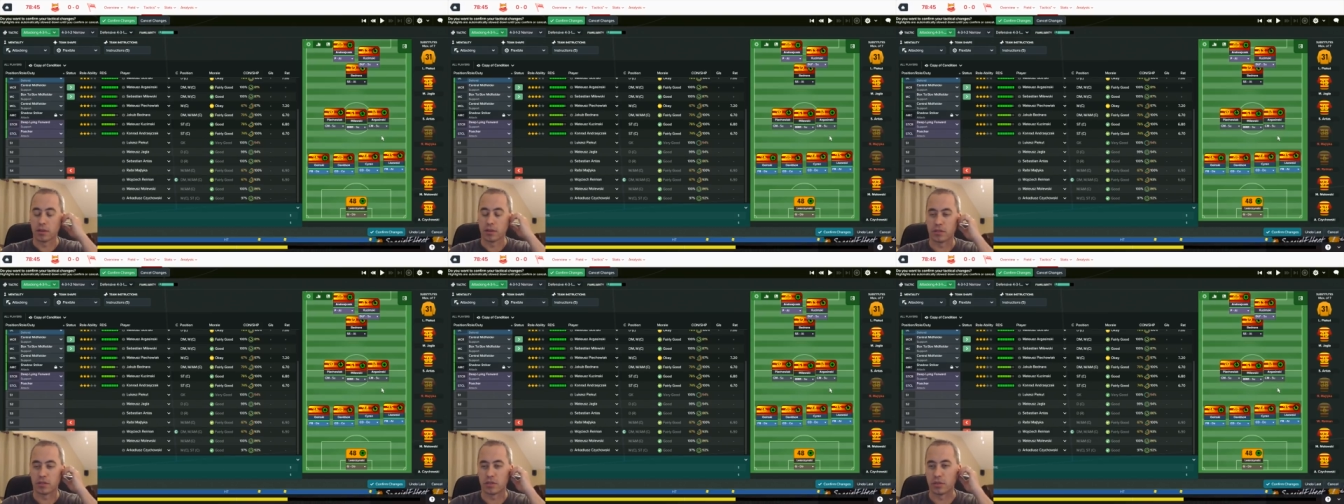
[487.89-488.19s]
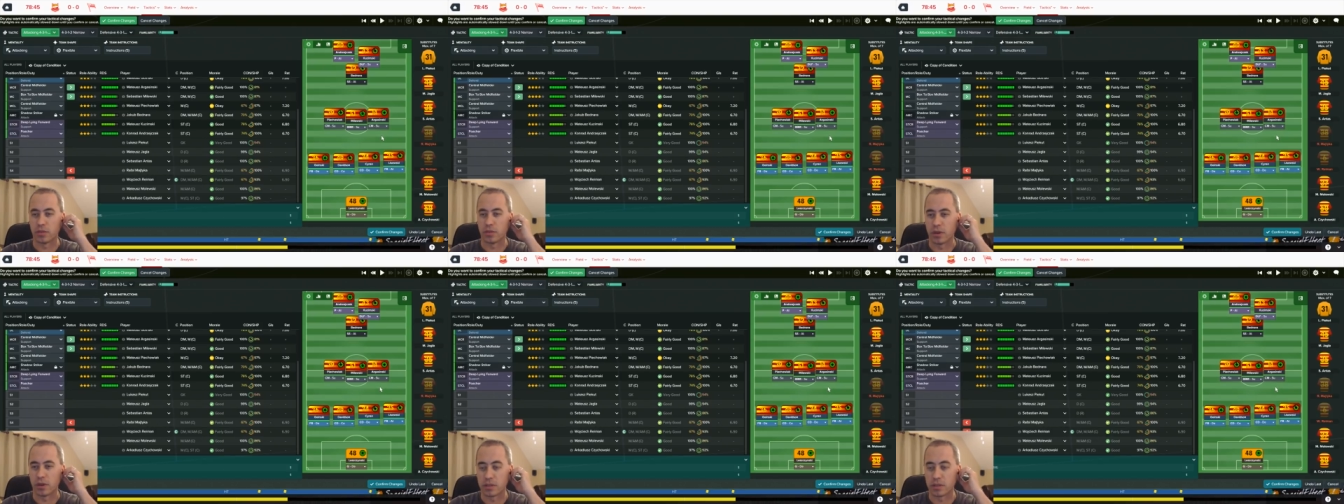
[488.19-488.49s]

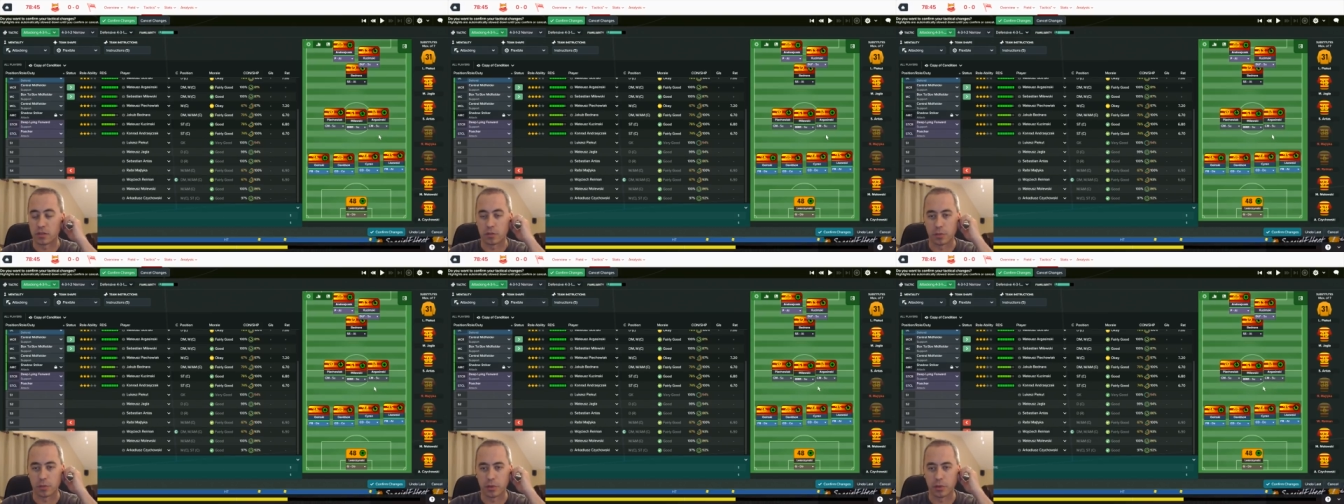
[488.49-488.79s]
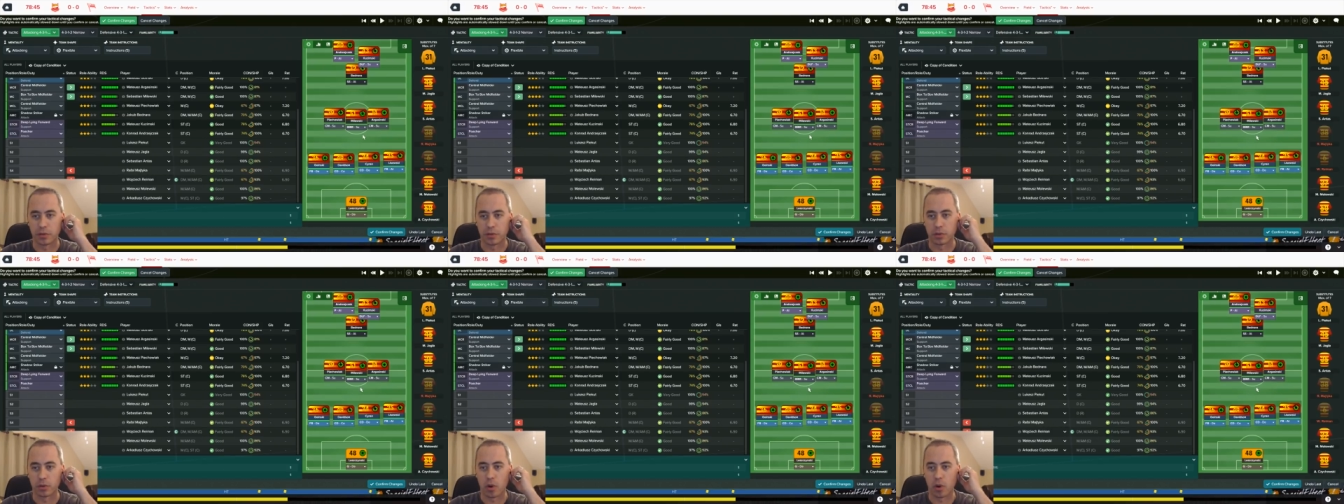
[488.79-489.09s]
to uh, central
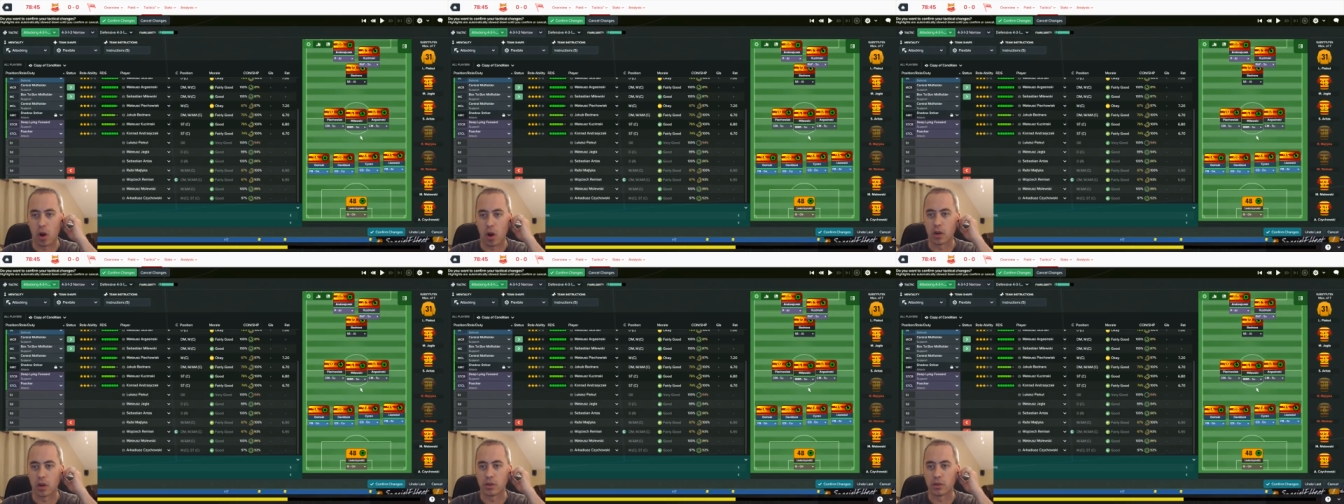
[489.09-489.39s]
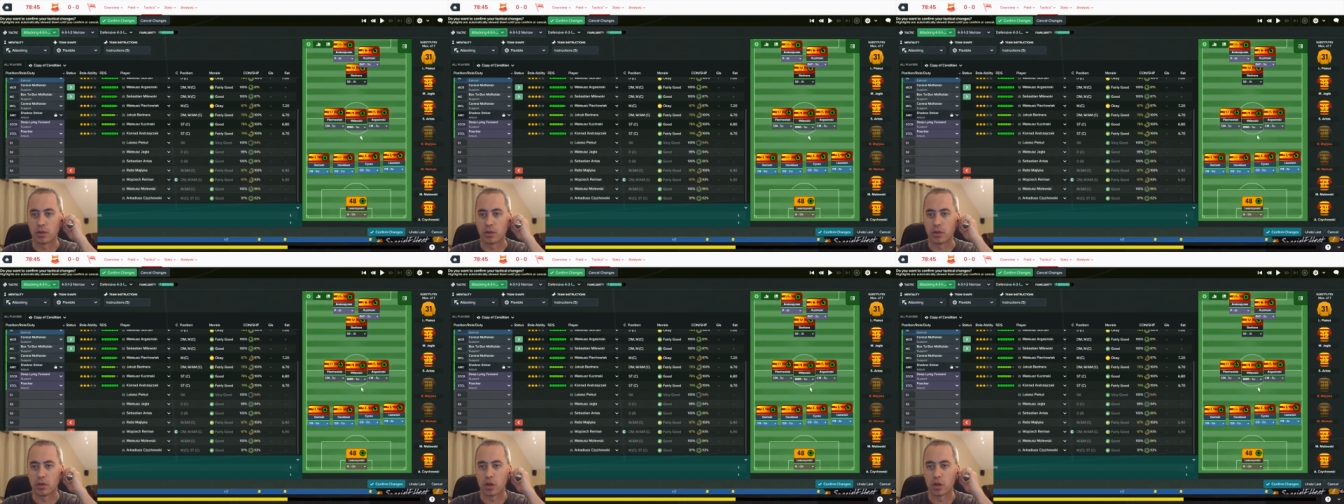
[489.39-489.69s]
midfielder
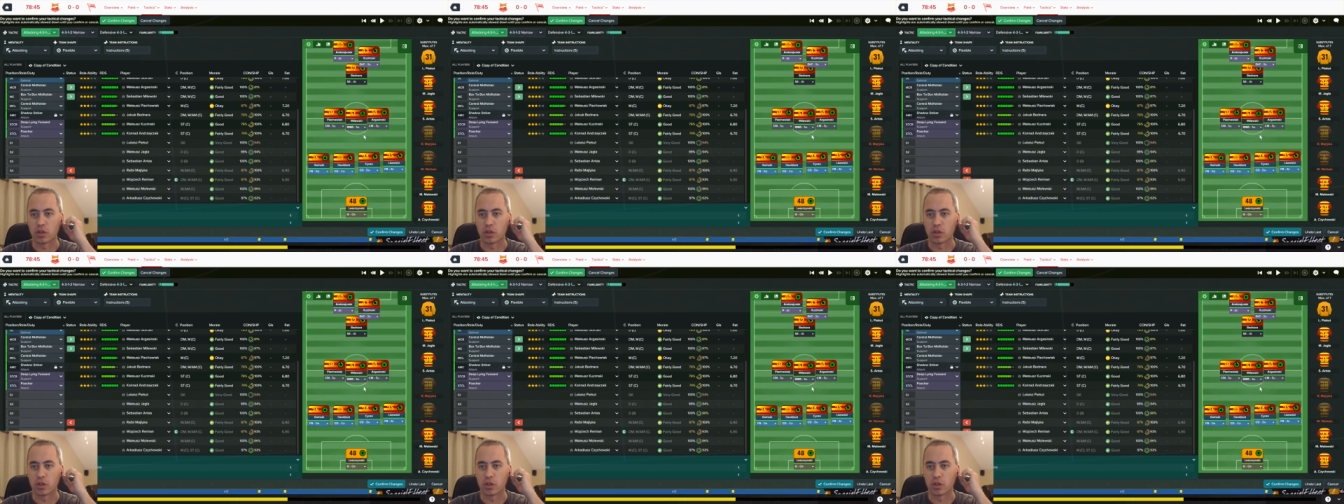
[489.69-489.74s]
on